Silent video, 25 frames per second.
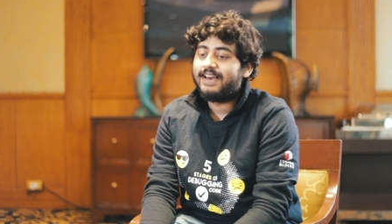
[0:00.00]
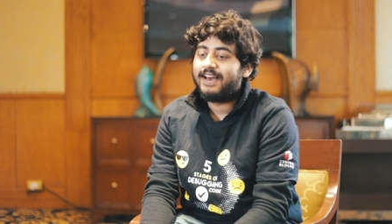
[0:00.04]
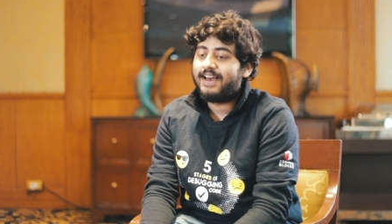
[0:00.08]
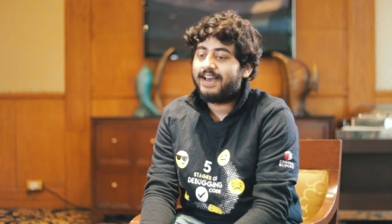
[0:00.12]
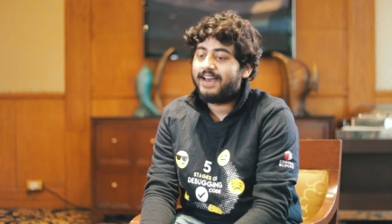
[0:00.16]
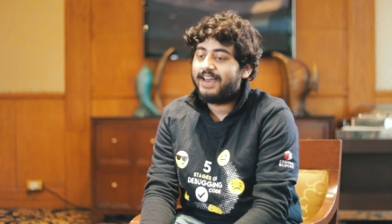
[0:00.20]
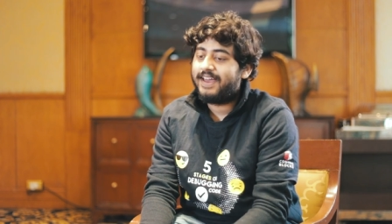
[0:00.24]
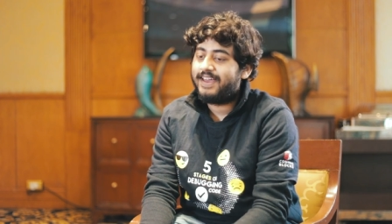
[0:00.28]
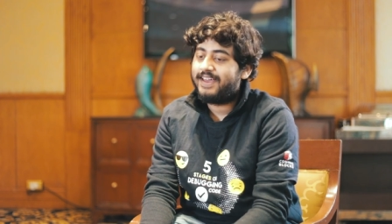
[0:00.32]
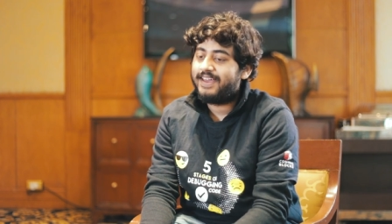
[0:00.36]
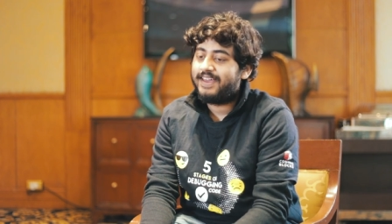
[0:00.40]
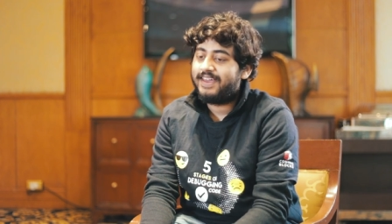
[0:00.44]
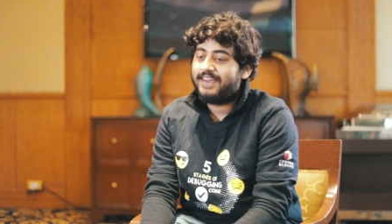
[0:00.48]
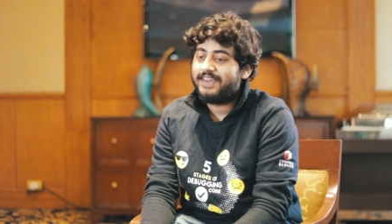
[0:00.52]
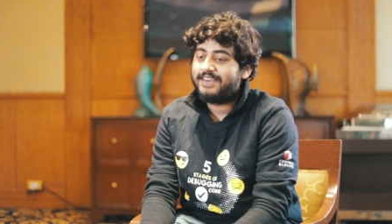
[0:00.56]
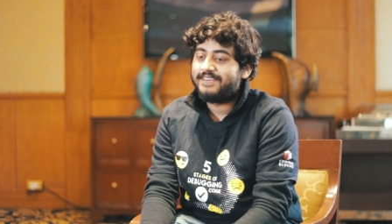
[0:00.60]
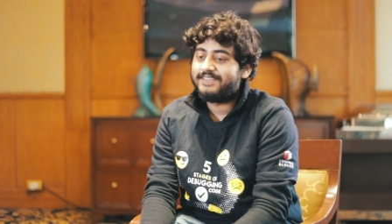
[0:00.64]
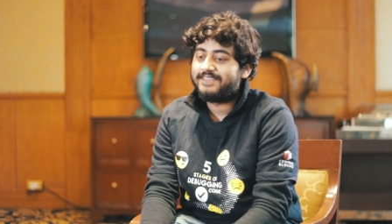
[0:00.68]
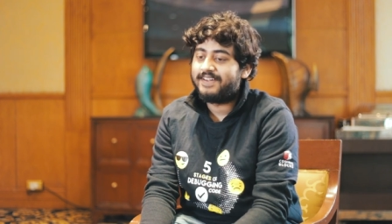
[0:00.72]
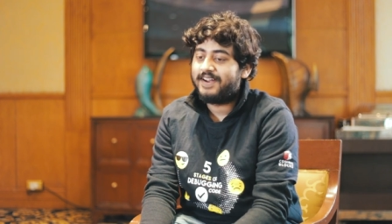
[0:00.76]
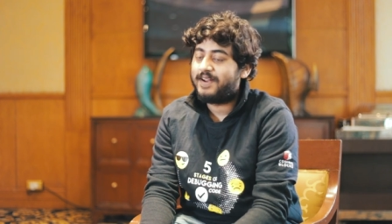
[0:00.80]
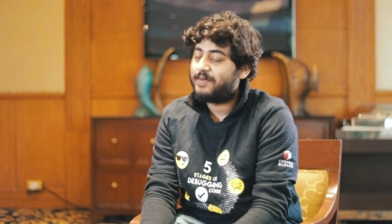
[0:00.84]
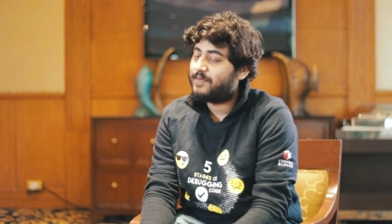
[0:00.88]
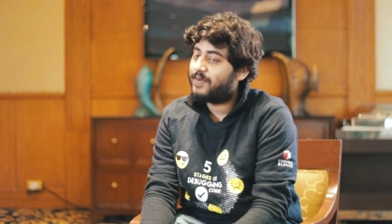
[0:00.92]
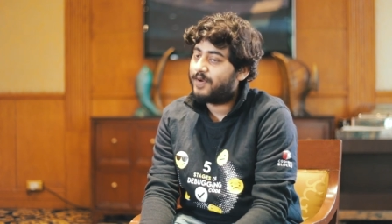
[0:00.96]
I
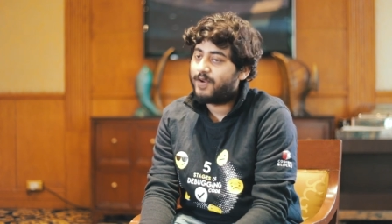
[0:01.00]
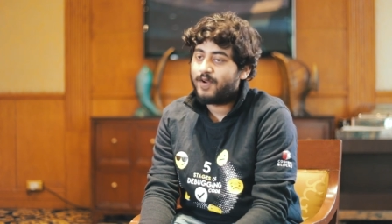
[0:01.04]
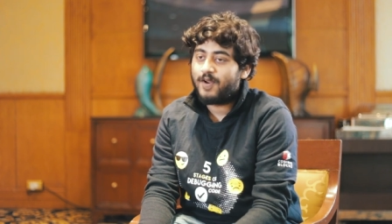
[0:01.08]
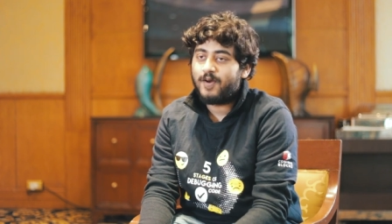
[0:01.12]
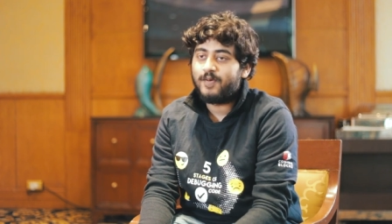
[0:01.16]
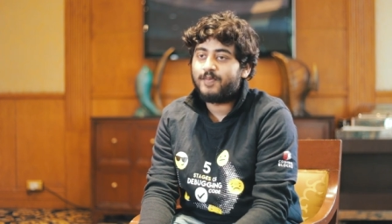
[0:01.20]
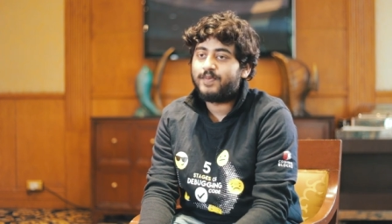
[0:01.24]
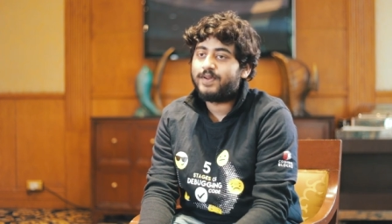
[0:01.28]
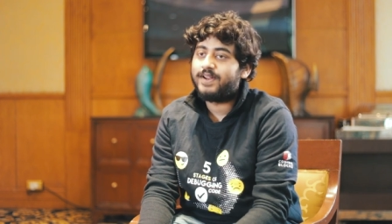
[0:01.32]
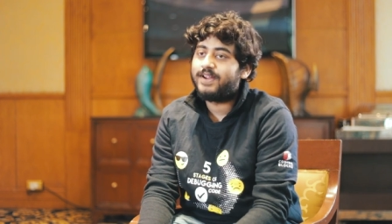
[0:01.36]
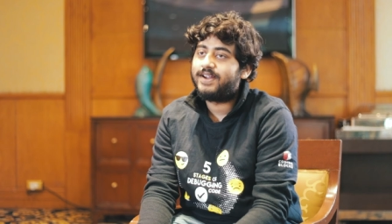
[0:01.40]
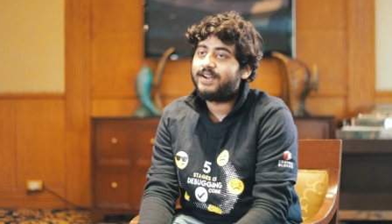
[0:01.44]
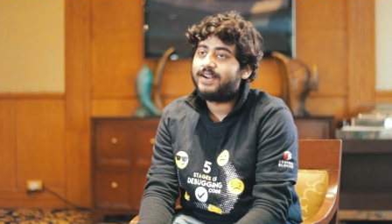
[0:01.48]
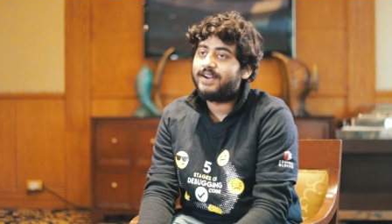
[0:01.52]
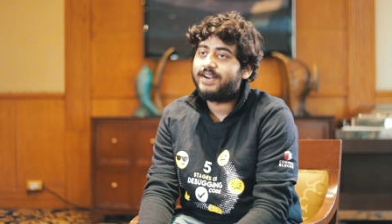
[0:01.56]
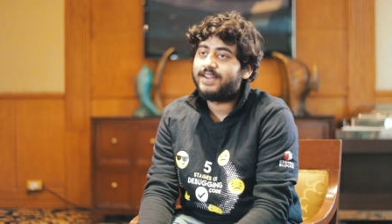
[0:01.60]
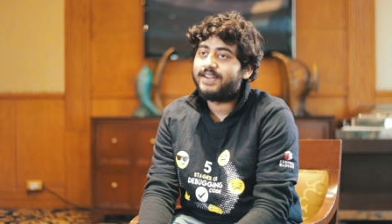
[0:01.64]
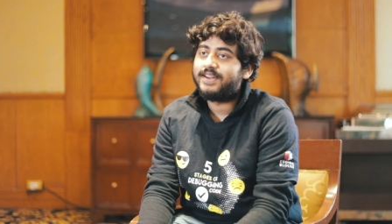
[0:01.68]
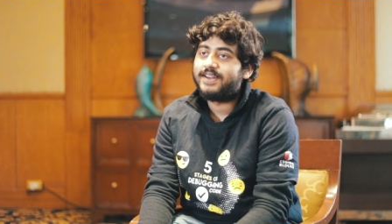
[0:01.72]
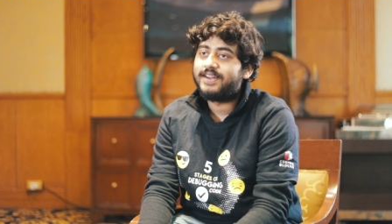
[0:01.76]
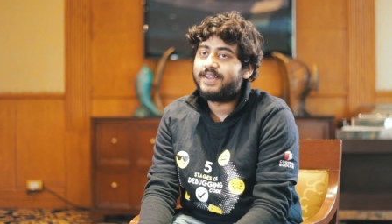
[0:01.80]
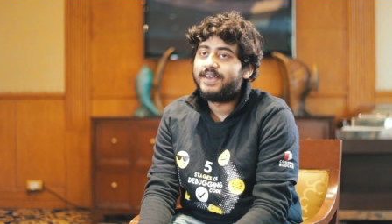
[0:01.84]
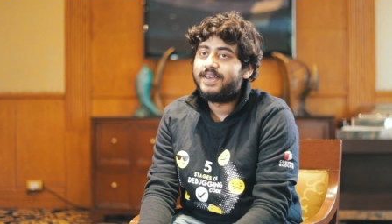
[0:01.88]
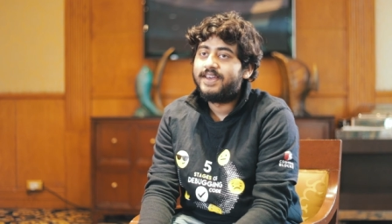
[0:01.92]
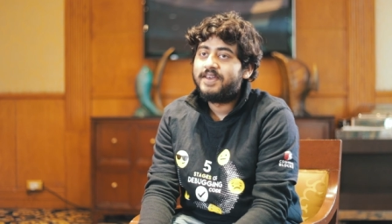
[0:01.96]
set up a droplet
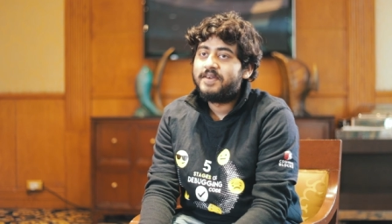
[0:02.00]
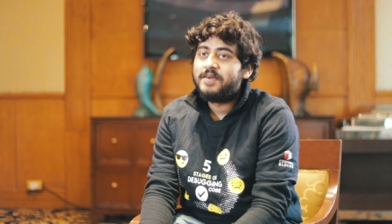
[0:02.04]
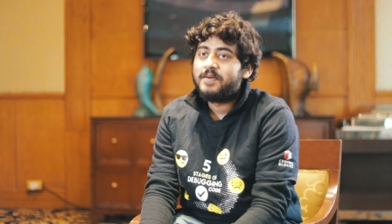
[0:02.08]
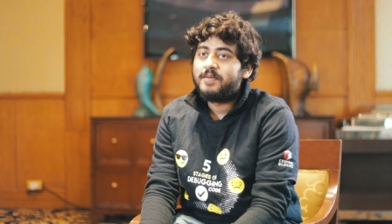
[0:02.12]
and